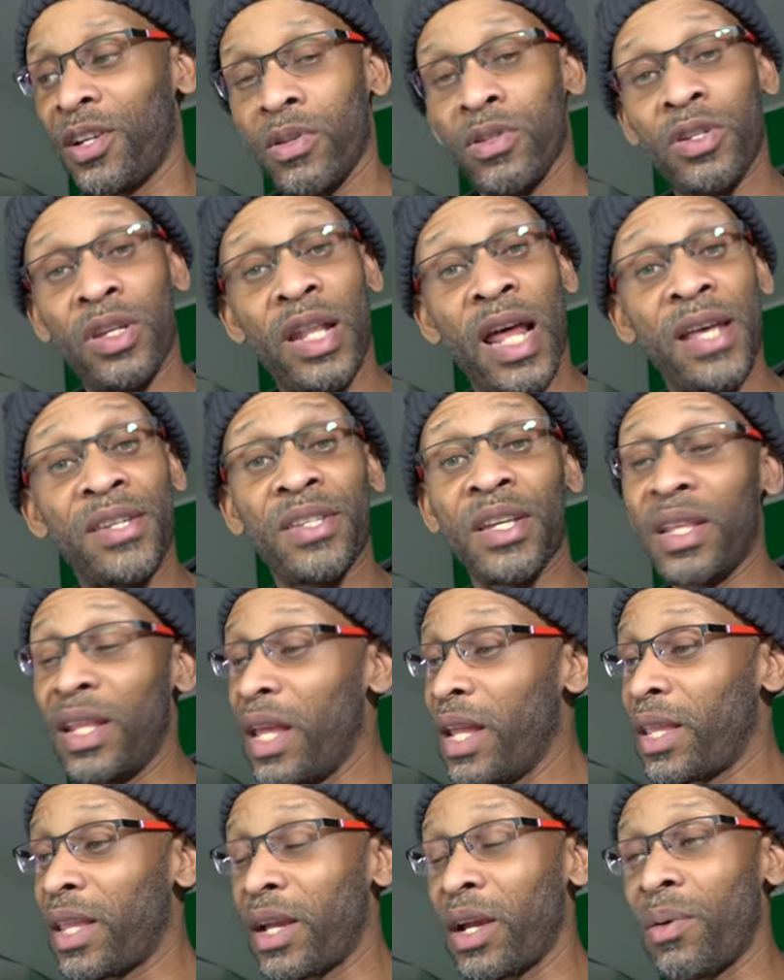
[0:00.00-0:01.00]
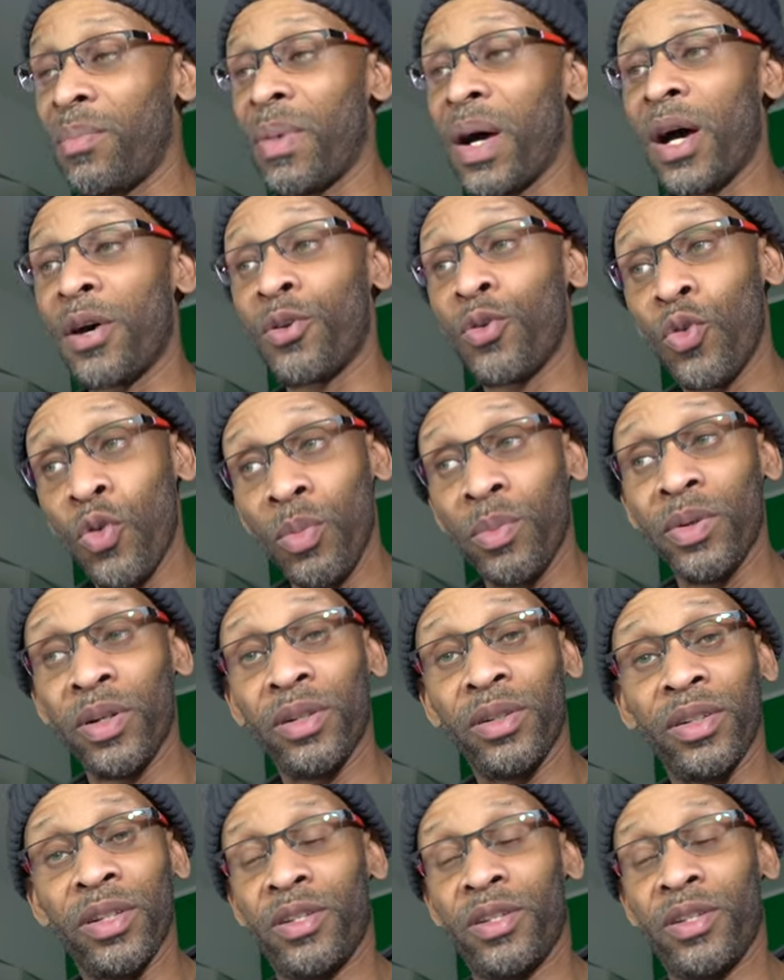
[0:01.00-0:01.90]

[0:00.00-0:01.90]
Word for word: So that's the neat thing about Ooma.